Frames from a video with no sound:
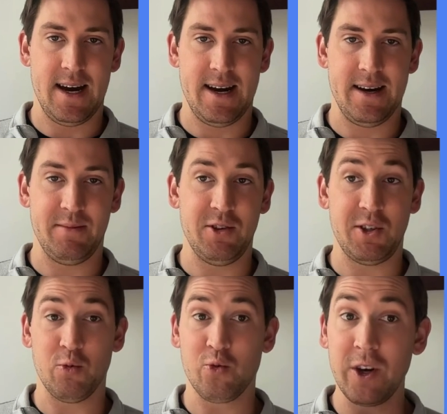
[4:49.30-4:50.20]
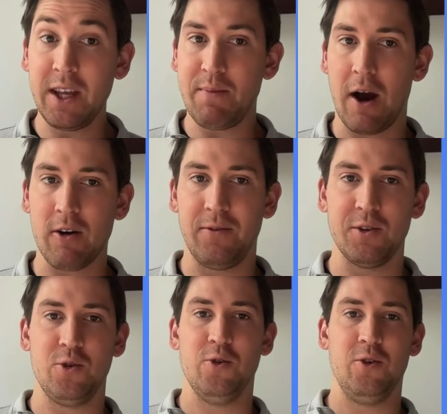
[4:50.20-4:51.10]
So it's a really powerful
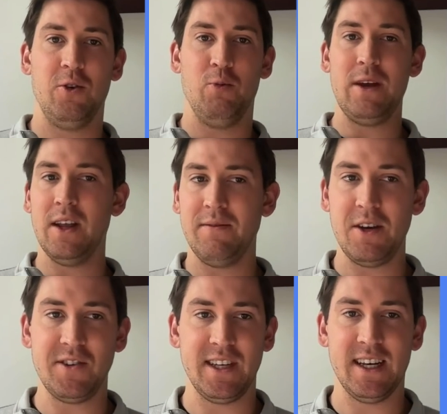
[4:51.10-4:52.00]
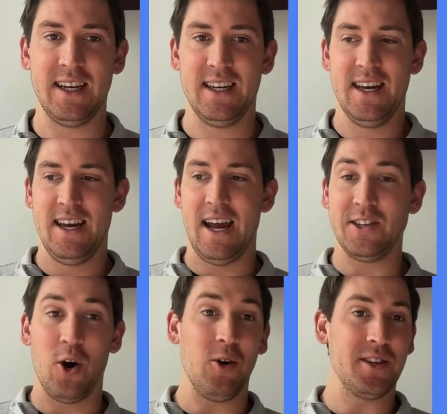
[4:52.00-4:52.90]
tool. We love using it.
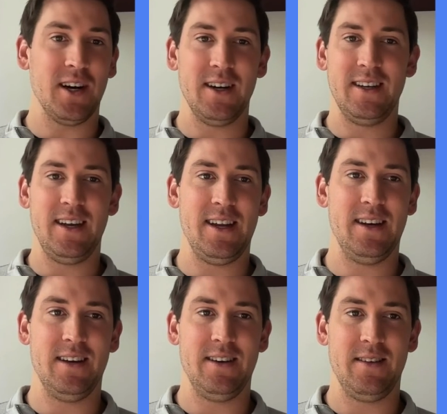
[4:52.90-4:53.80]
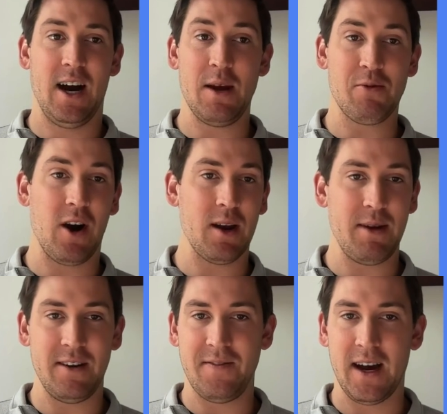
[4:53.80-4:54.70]
It's all done in a hyper
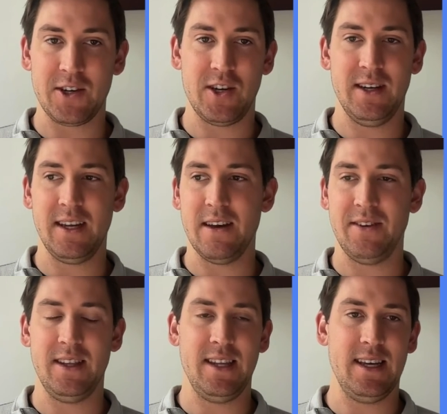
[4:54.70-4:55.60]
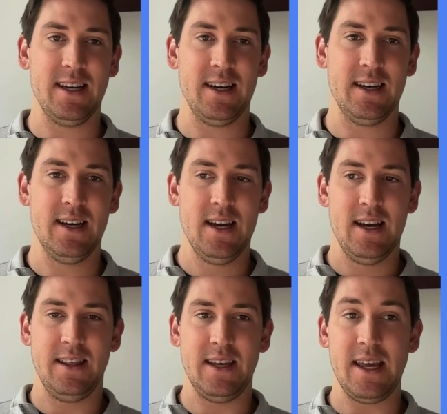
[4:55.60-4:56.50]
automated fashion, given the
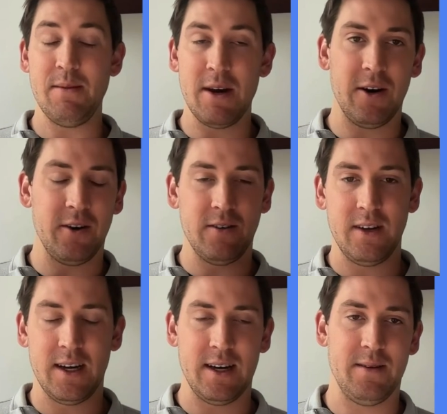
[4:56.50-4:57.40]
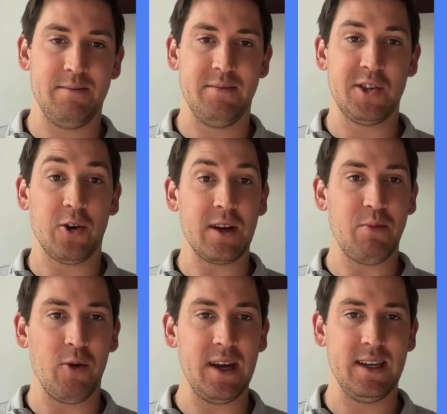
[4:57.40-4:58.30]
email starting
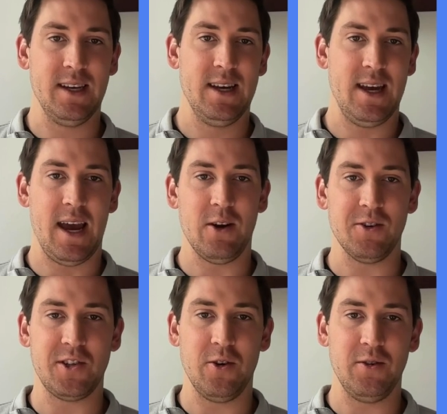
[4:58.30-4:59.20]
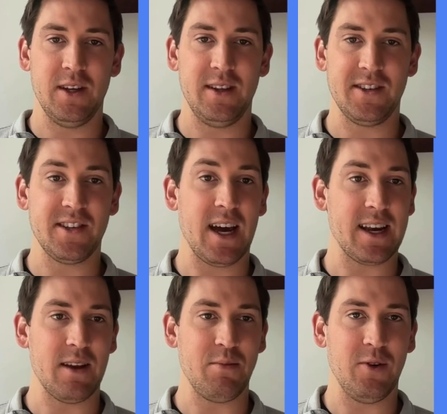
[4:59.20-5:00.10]
point and also the
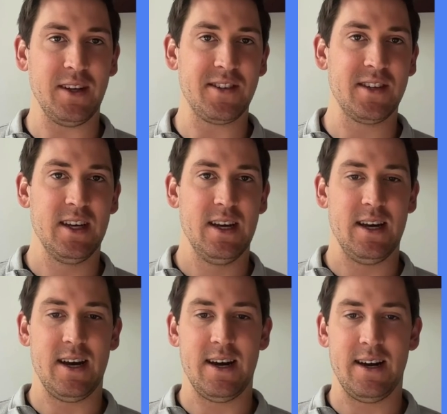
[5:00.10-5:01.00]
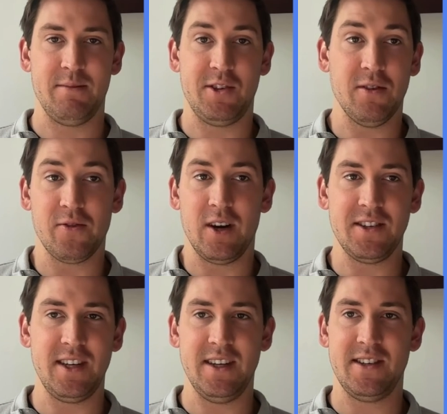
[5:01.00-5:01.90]
Slack endpoints. So for
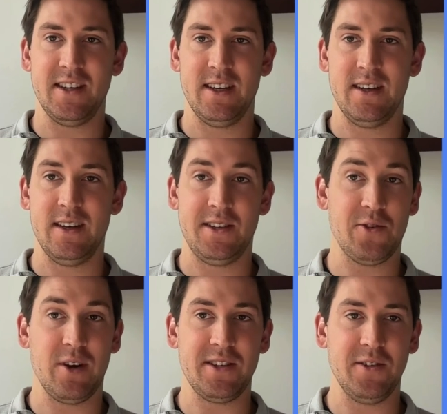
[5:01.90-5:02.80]
us, it's a great